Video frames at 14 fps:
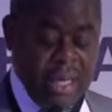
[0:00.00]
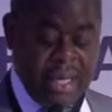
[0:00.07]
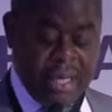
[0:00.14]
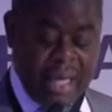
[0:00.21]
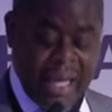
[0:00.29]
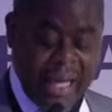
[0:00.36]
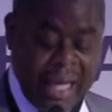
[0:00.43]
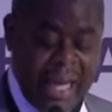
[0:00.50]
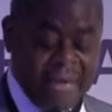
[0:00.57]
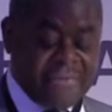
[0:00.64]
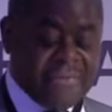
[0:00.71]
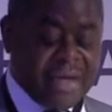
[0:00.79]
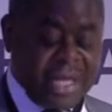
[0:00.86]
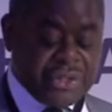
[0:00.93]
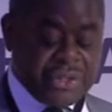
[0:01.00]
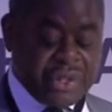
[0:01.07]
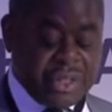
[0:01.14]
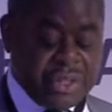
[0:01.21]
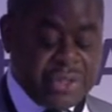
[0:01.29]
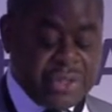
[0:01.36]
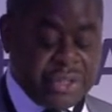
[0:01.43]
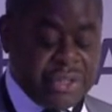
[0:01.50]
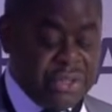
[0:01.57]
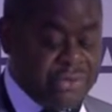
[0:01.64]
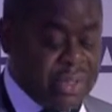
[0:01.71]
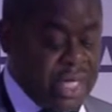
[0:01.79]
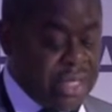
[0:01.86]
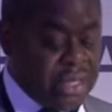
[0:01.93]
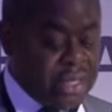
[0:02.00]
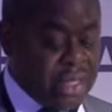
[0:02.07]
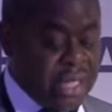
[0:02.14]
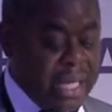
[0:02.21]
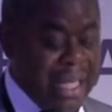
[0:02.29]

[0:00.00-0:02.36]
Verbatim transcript: a high financial literacy rate,